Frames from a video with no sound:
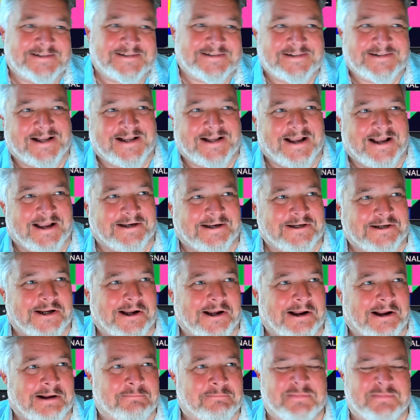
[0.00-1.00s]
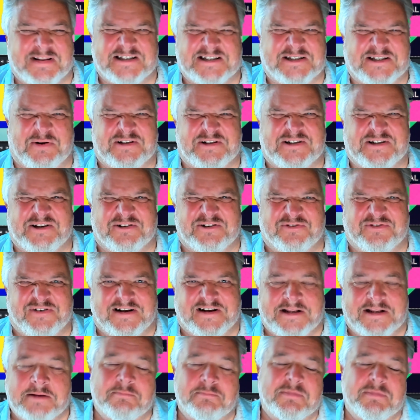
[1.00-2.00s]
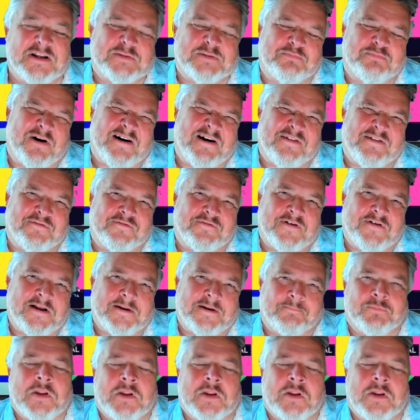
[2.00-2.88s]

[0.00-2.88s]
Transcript: and uh, but there's no excuse really. But it's part of the fun.